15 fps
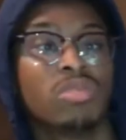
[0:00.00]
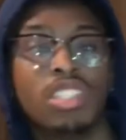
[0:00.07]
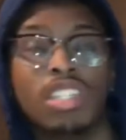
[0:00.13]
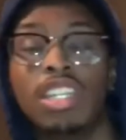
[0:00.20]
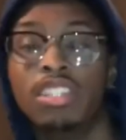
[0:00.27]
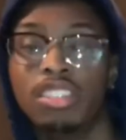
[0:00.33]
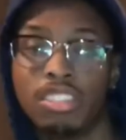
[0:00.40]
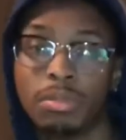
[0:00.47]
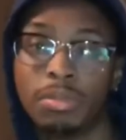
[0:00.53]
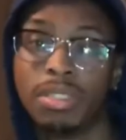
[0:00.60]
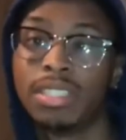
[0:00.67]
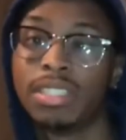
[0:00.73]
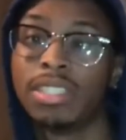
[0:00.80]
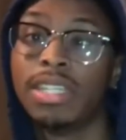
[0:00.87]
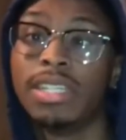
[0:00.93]
He used to
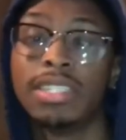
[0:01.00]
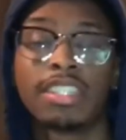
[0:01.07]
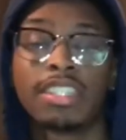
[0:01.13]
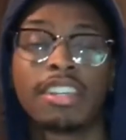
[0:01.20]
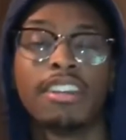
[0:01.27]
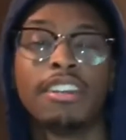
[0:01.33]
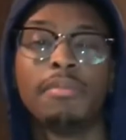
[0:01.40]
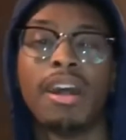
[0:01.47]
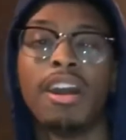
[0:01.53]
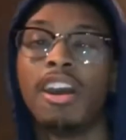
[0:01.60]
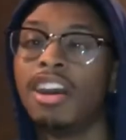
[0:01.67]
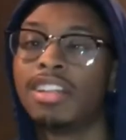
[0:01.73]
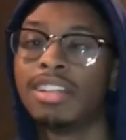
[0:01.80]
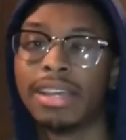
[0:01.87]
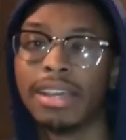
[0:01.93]
be insecure about
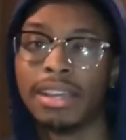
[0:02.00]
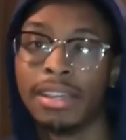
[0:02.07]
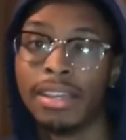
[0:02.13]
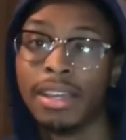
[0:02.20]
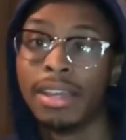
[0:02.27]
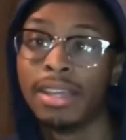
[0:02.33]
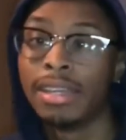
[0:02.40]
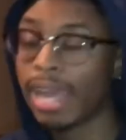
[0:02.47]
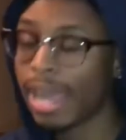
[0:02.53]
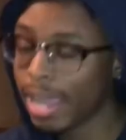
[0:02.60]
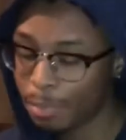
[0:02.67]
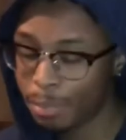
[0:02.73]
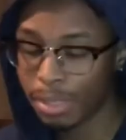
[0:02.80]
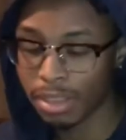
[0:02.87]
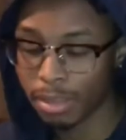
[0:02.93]
all that. Now he
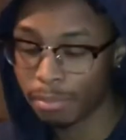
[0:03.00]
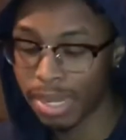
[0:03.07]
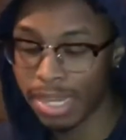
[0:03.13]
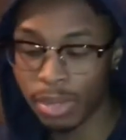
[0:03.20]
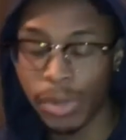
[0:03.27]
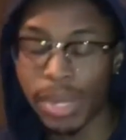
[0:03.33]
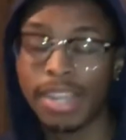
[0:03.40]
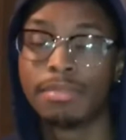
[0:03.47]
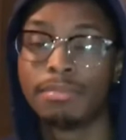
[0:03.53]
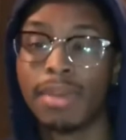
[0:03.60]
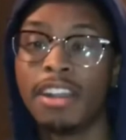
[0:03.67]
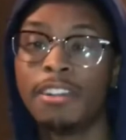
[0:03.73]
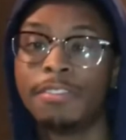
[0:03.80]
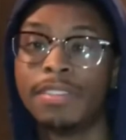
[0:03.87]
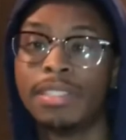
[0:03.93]
put the money where his
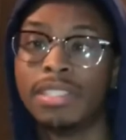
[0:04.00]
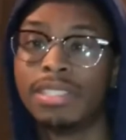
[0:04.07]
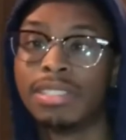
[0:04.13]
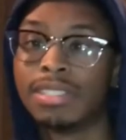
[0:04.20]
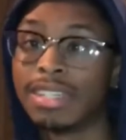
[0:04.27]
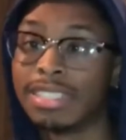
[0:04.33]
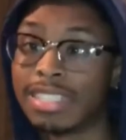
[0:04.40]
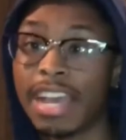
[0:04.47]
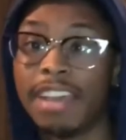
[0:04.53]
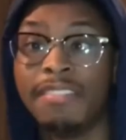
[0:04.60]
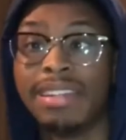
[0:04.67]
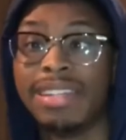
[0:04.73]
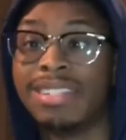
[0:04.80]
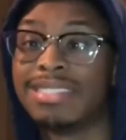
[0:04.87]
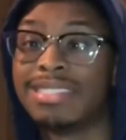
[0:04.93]
mouth is, and that's
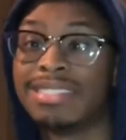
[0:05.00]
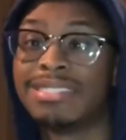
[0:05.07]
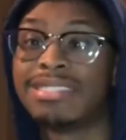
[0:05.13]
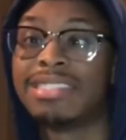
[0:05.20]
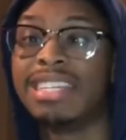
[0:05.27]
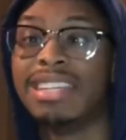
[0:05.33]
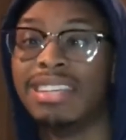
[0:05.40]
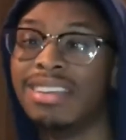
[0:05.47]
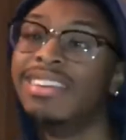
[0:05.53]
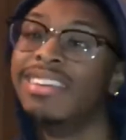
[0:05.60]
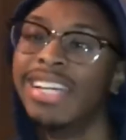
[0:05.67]
evidence to see.